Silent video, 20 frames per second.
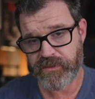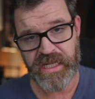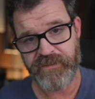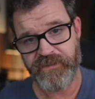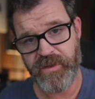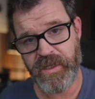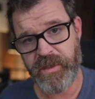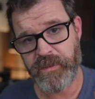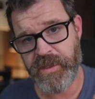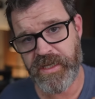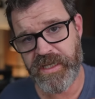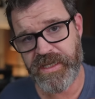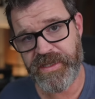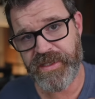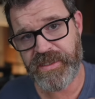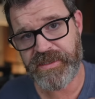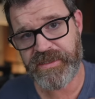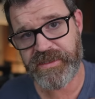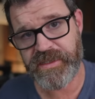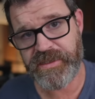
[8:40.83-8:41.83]
And if anybody
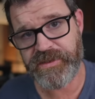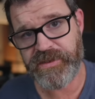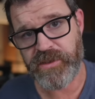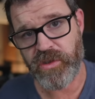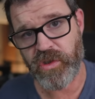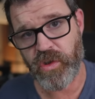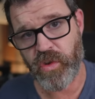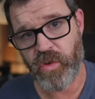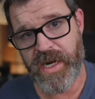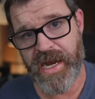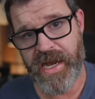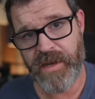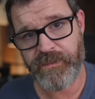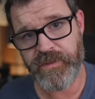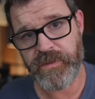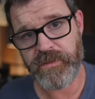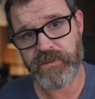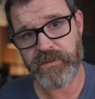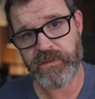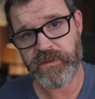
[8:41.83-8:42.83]
thinks these are crap
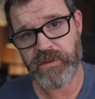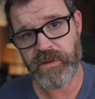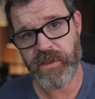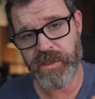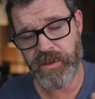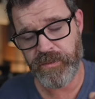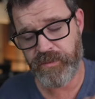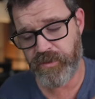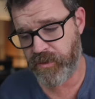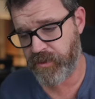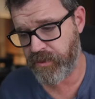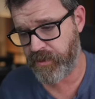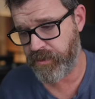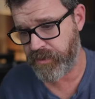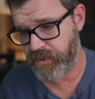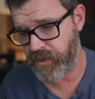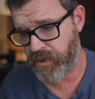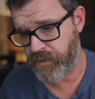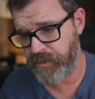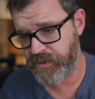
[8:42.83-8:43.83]
and you put it in the
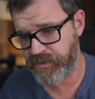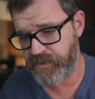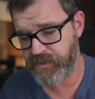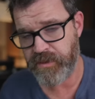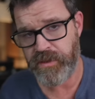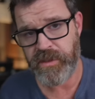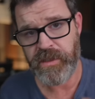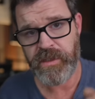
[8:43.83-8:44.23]
comments,